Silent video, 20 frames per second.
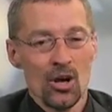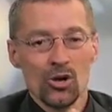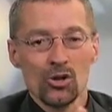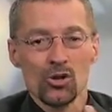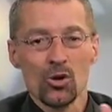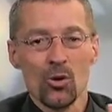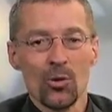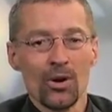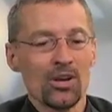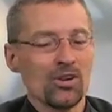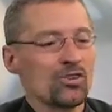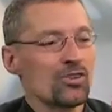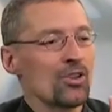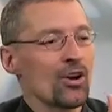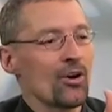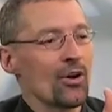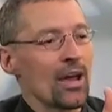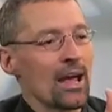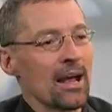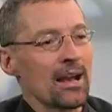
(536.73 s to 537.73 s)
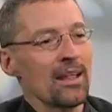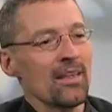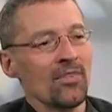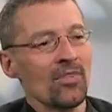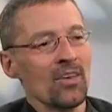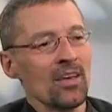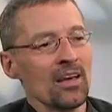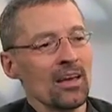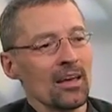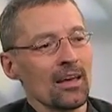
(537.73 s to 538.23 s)
So is there
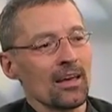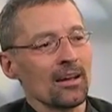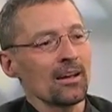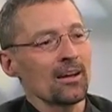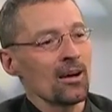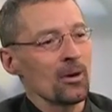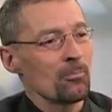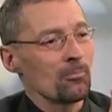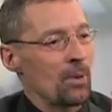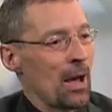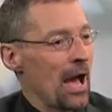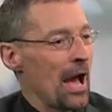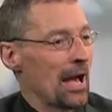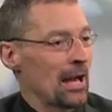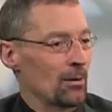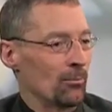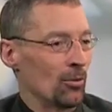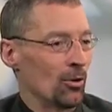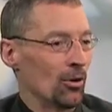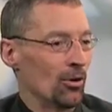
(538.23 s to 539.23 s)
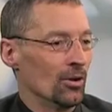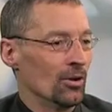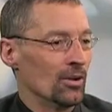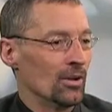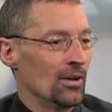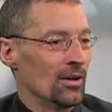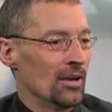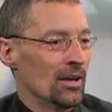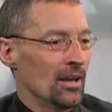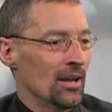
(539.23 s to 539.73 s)
anything incompatible
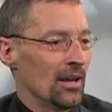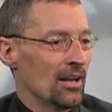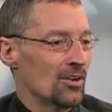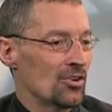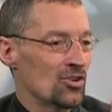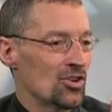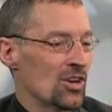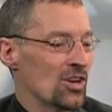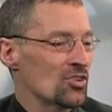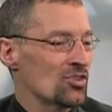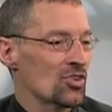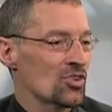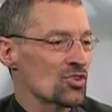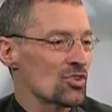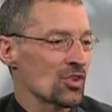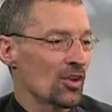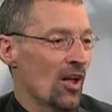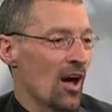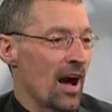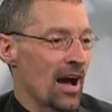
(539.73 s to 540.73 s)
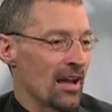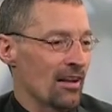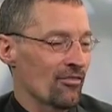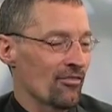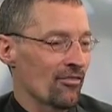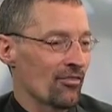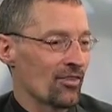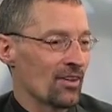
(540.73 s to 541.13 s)
in Jesus' life,